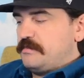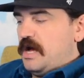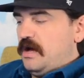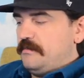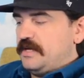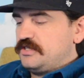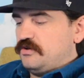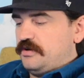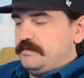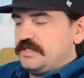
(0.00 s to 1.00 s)
mom and
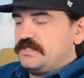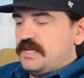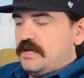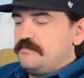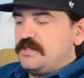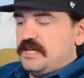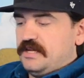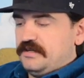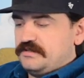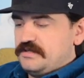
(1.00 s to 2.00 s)
told him the same
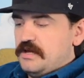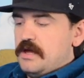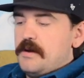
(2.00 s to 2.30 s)
things,